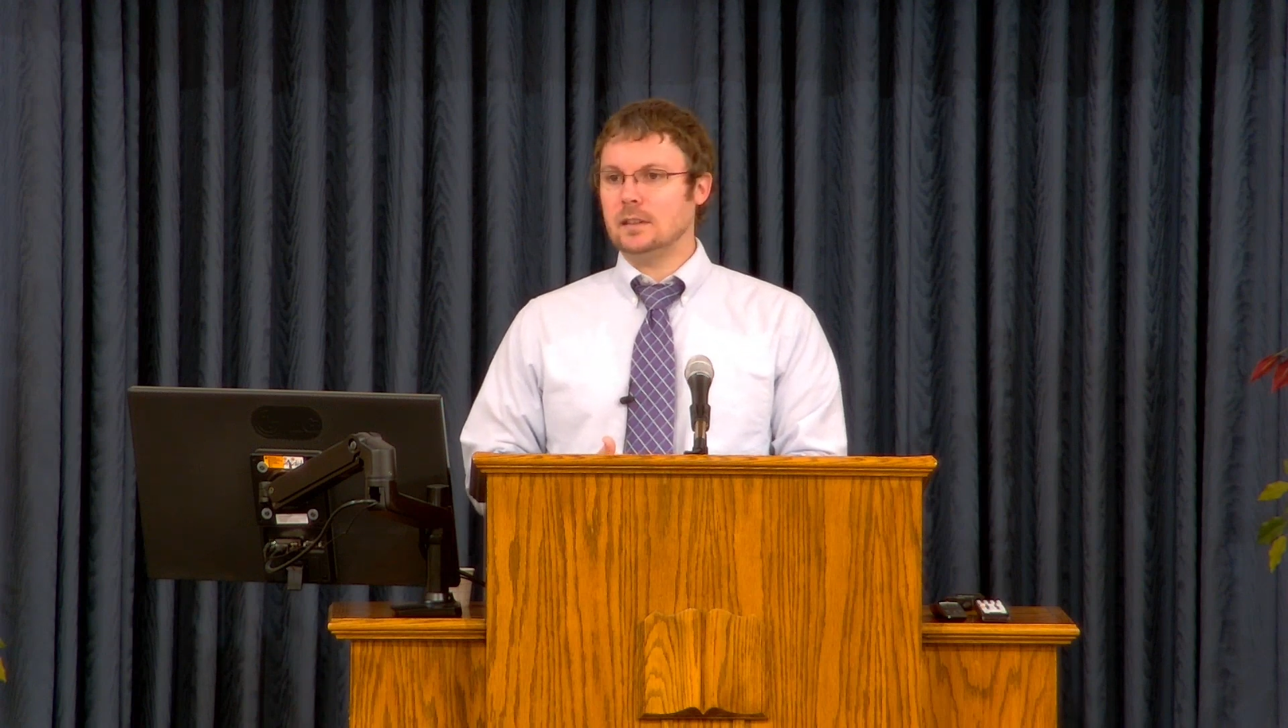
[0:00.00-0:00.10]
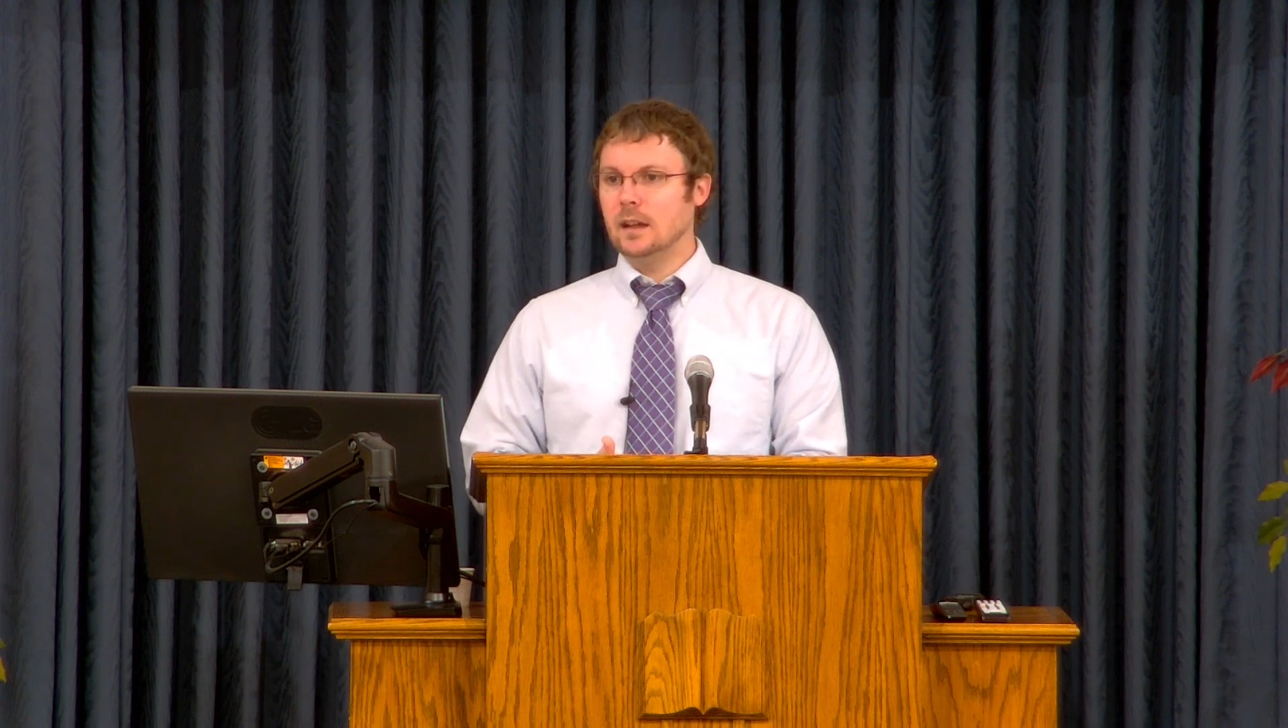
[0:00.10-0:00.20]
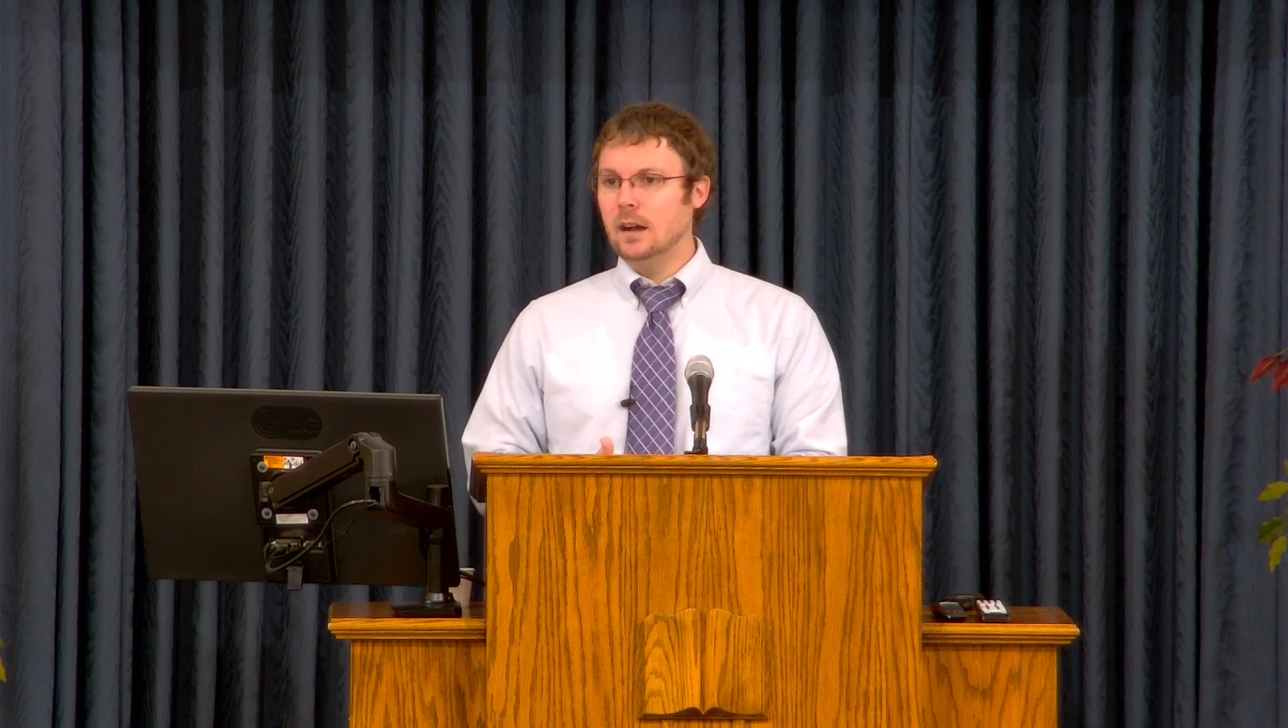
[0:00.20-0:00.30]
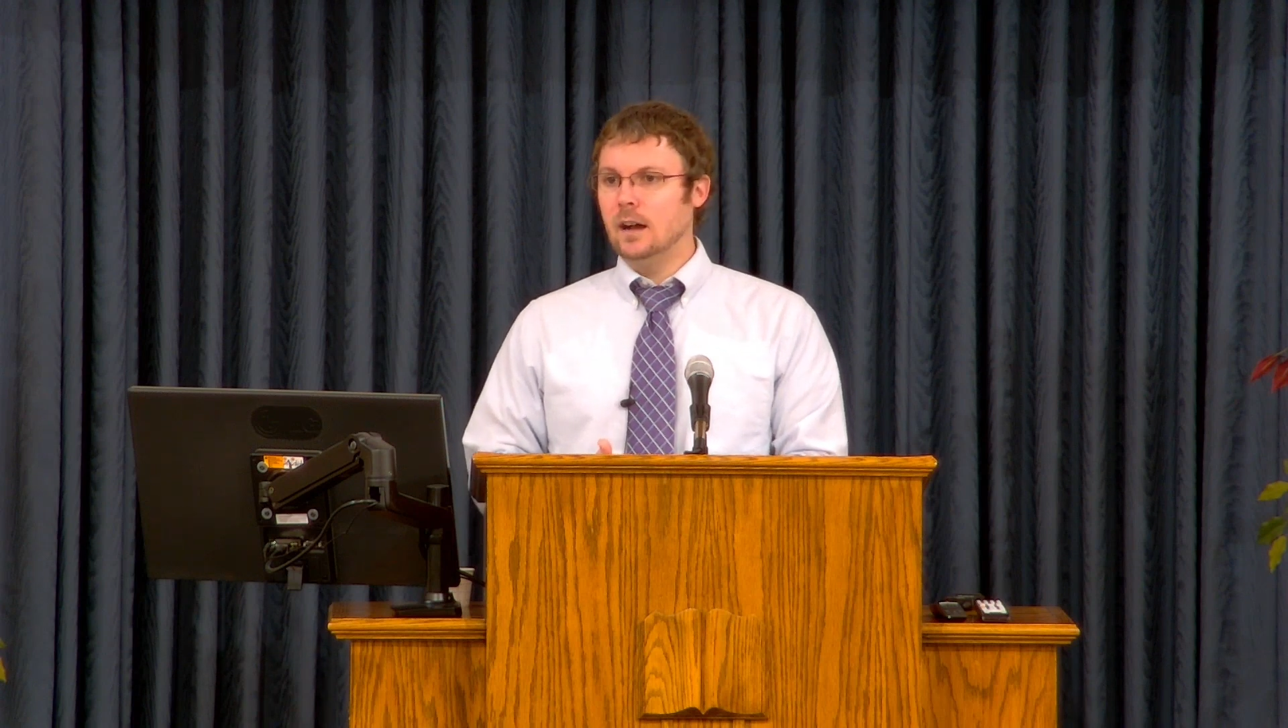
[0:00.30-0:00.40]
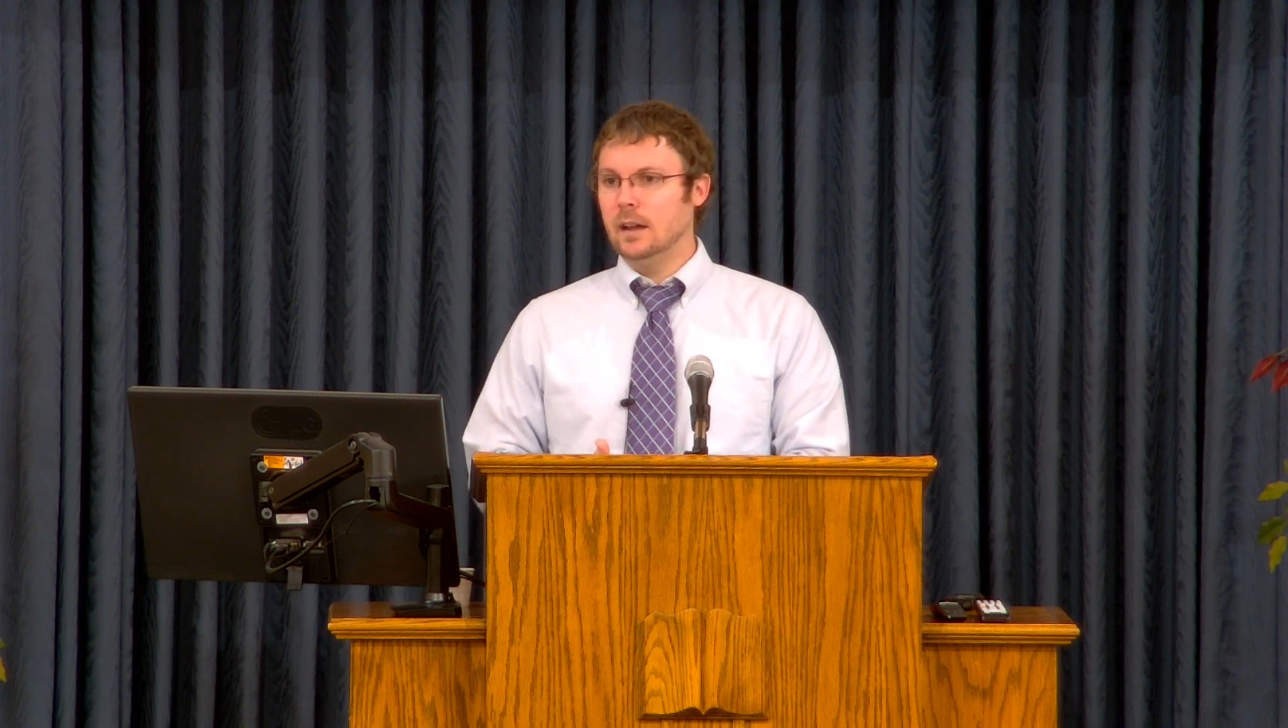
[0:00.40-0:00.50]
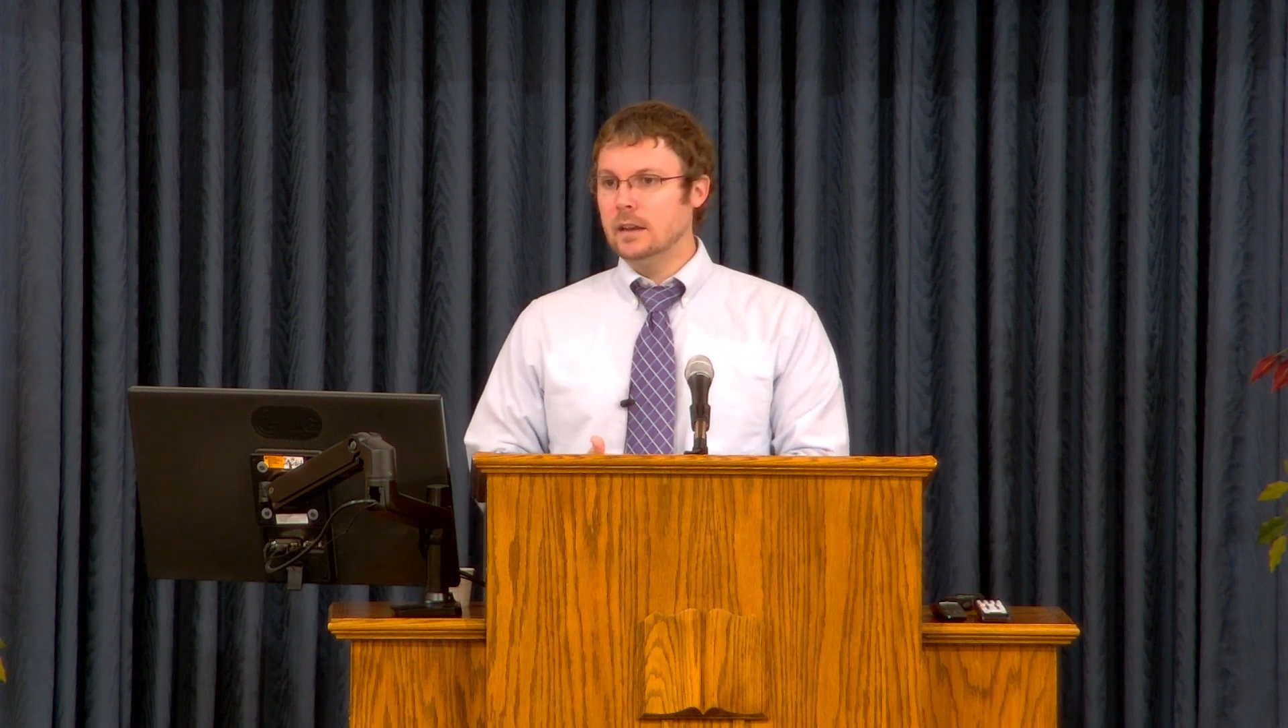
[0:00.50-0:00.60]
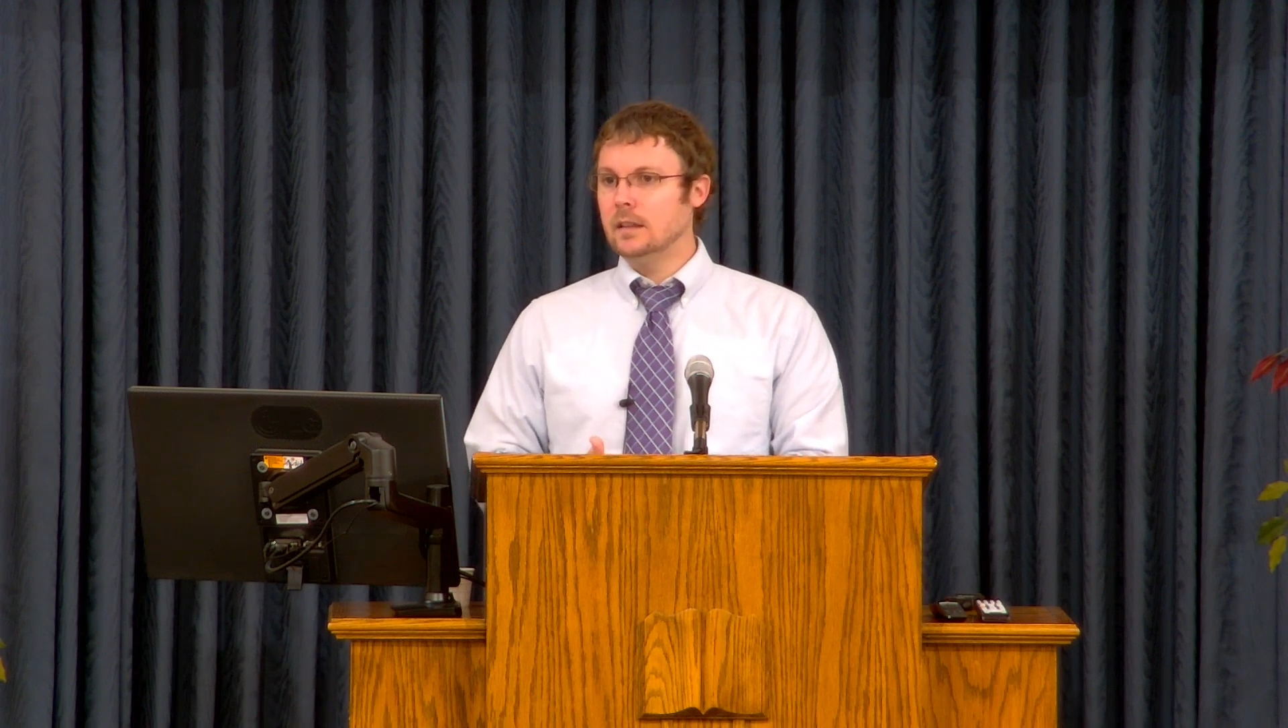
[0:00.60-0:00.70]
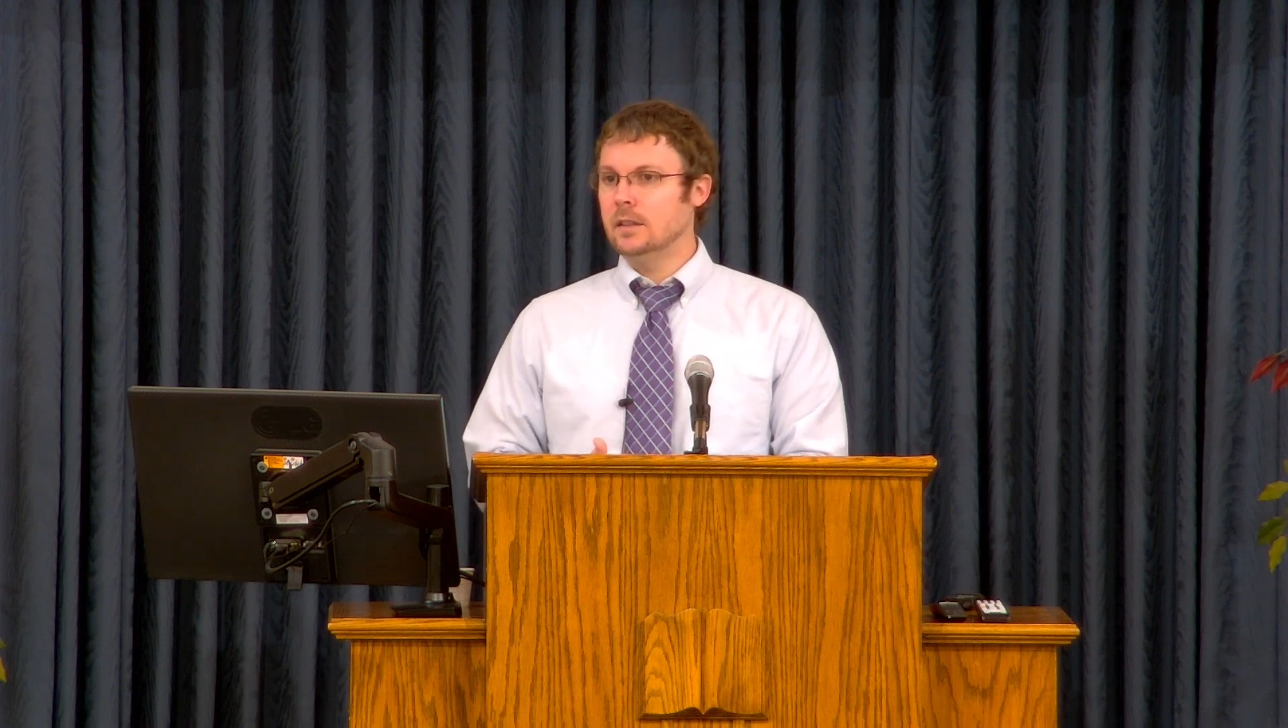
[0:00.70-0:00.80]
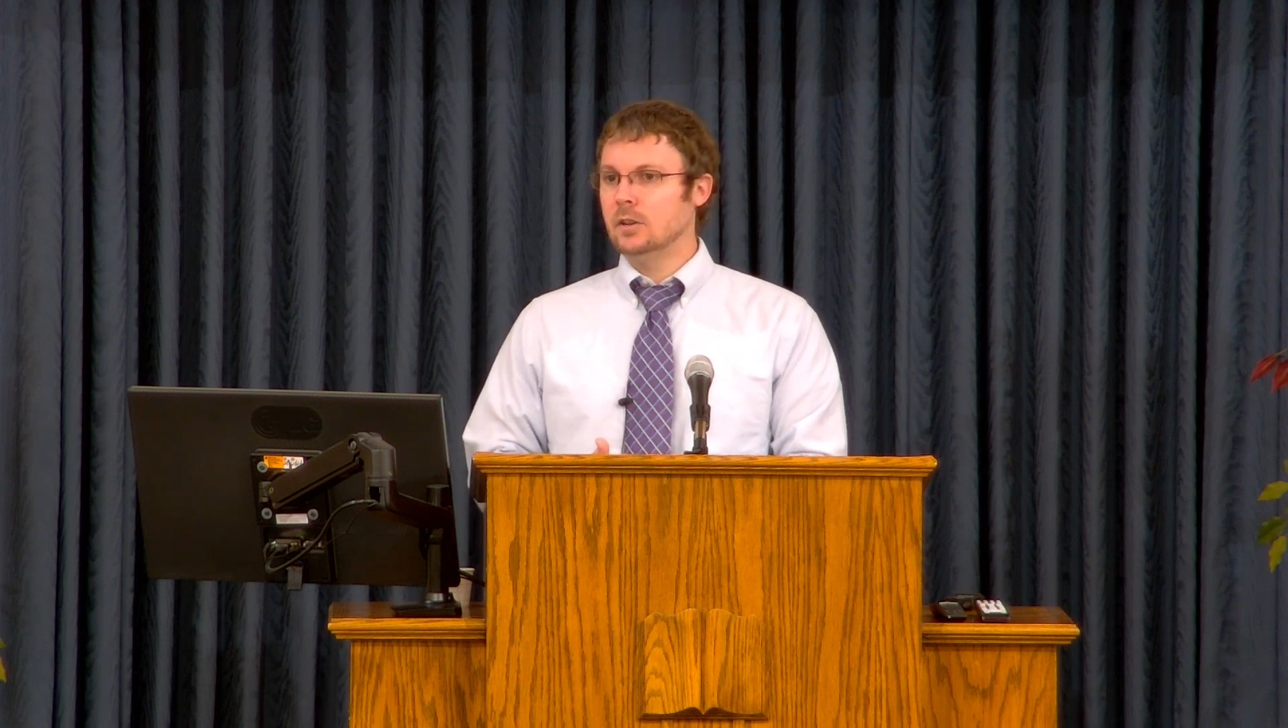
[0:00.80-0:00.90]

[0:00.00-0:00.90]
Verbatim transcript: God,